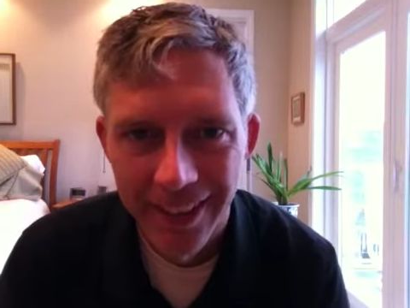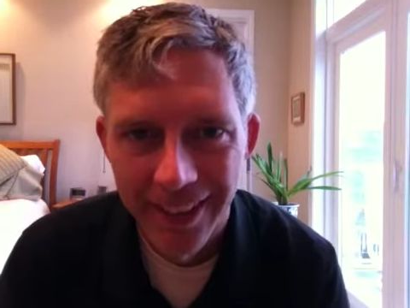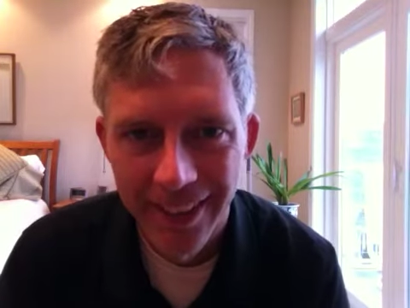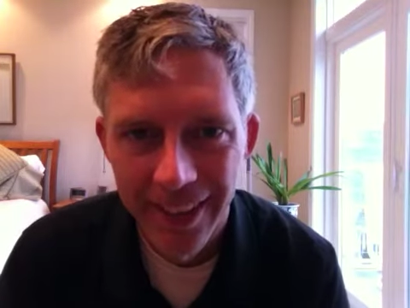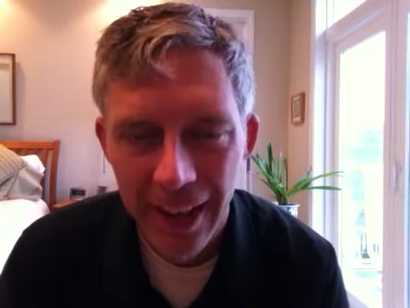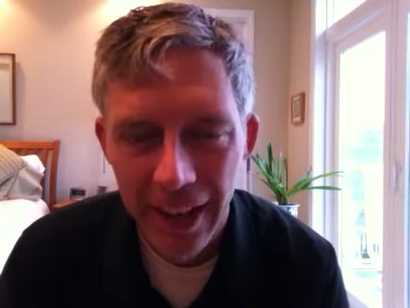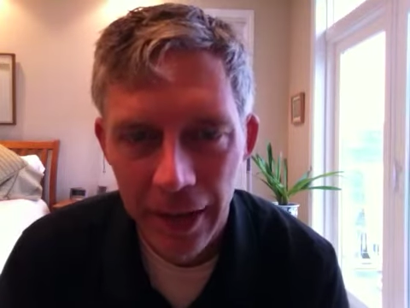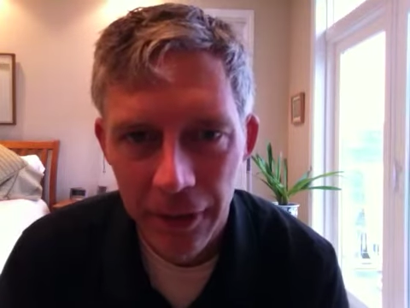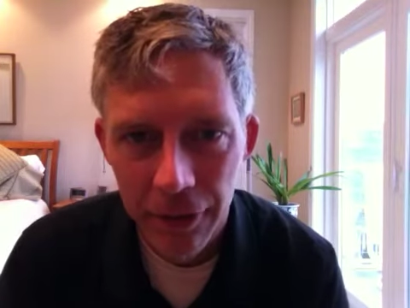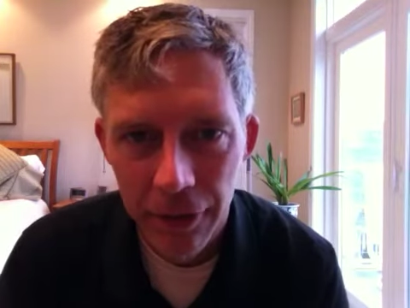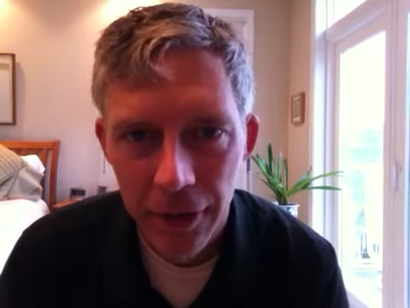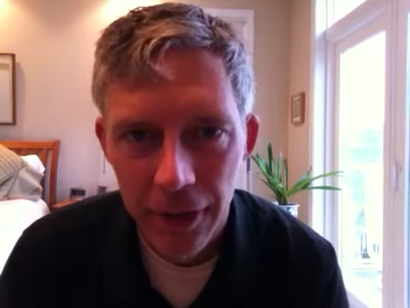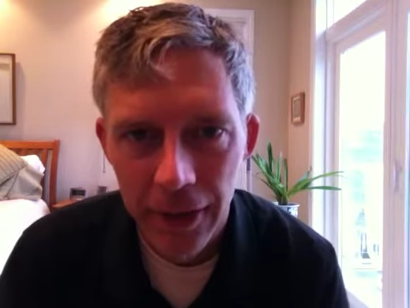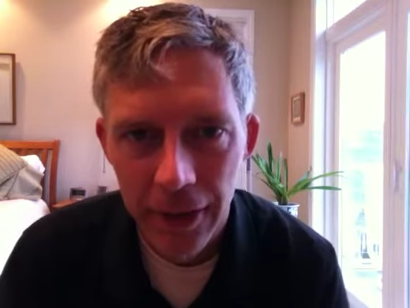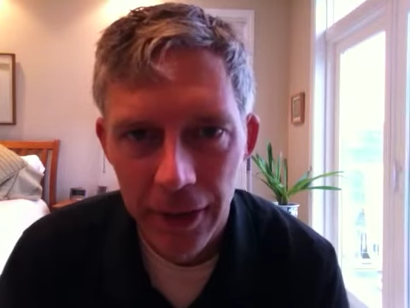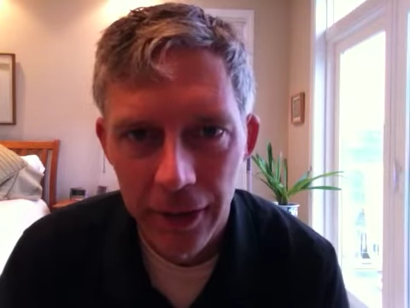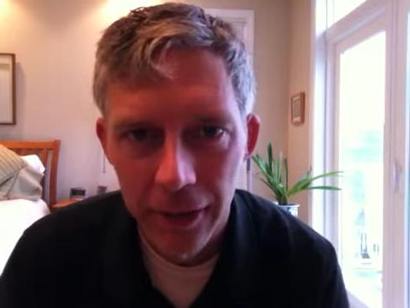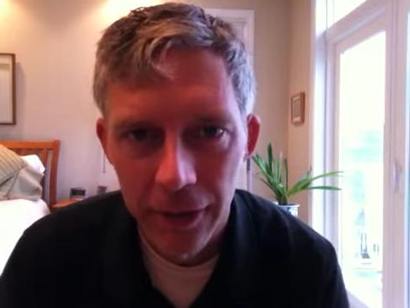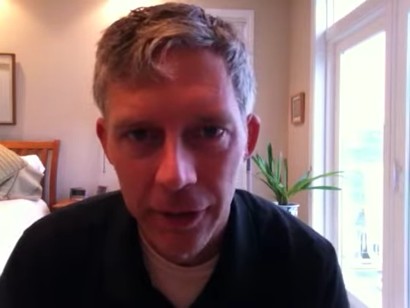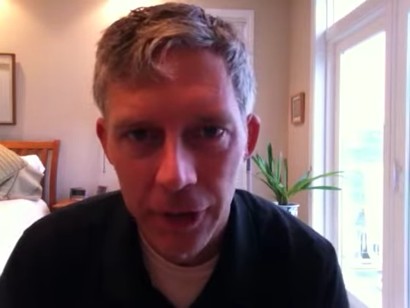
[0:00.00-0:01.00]
to
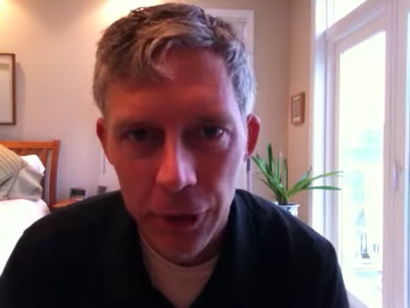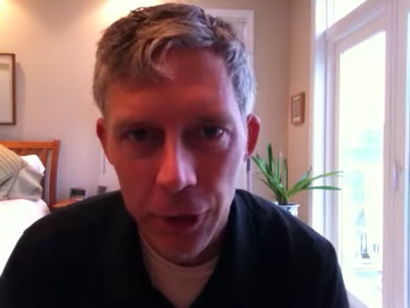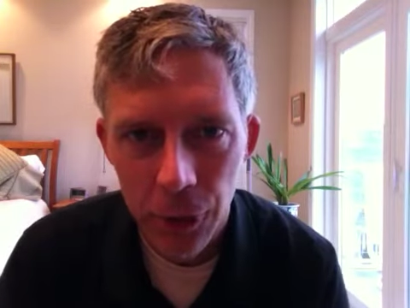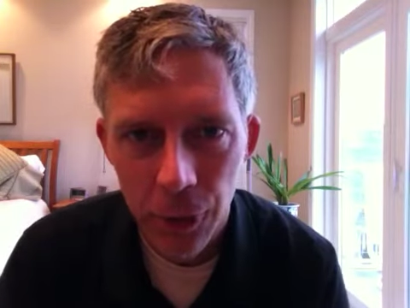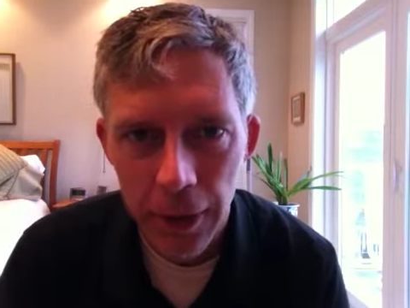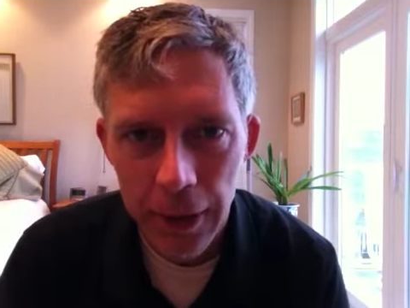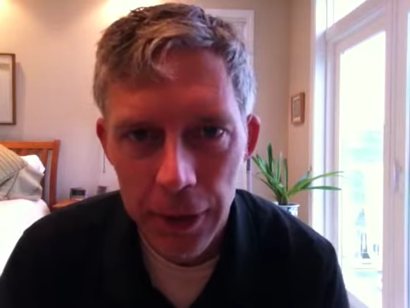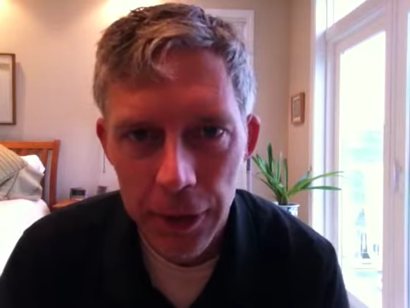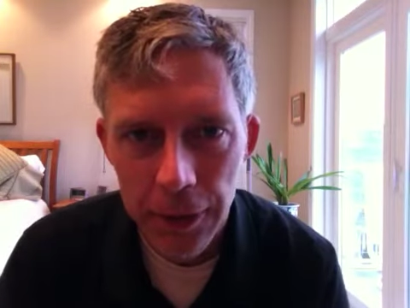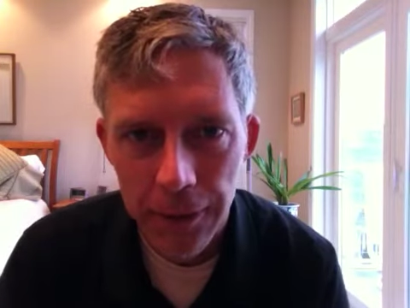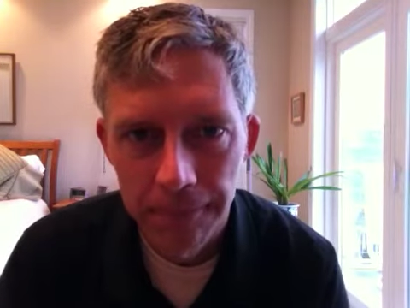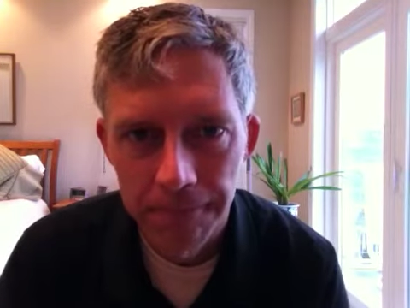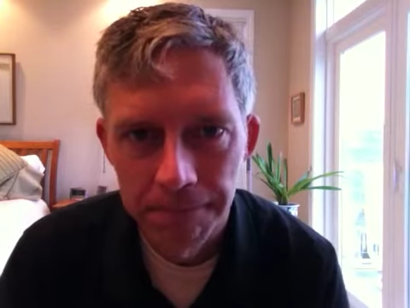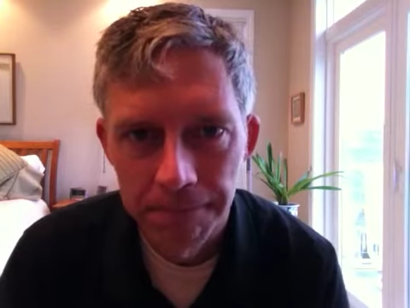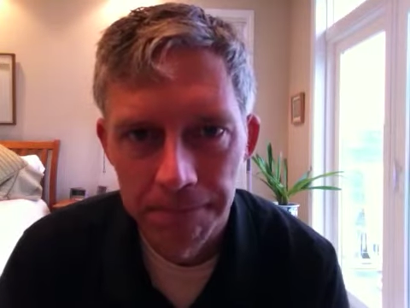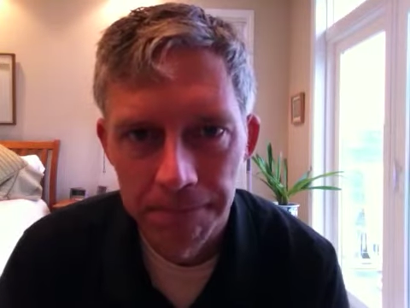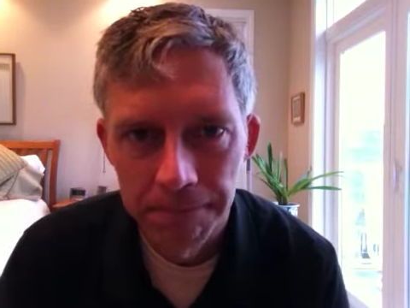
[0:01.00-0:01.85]
every situation?